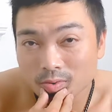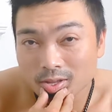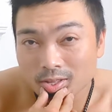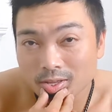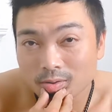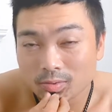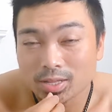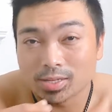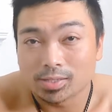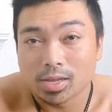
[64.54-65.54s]
really,
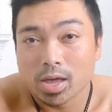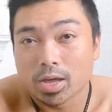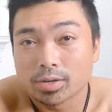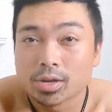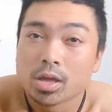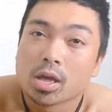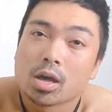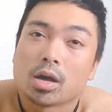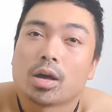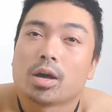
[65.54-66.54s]
really sad.
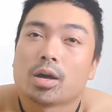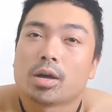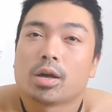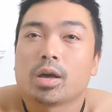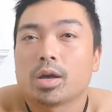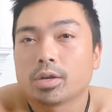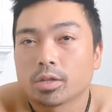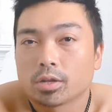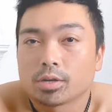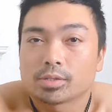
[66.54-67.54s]
Uh, and
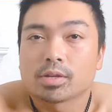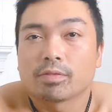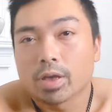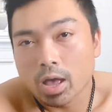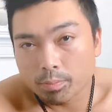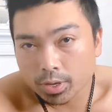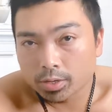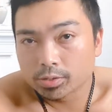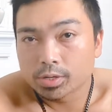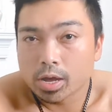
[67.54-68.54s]
a lot of stuff happened.
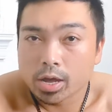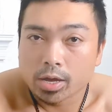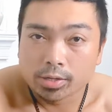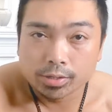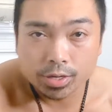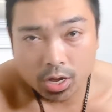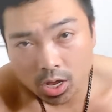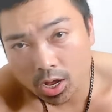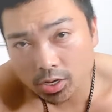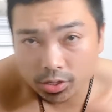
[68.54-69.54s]

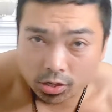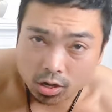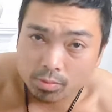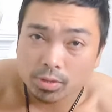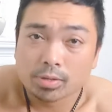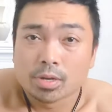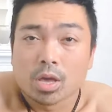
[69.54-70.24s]
And, you know, I mean,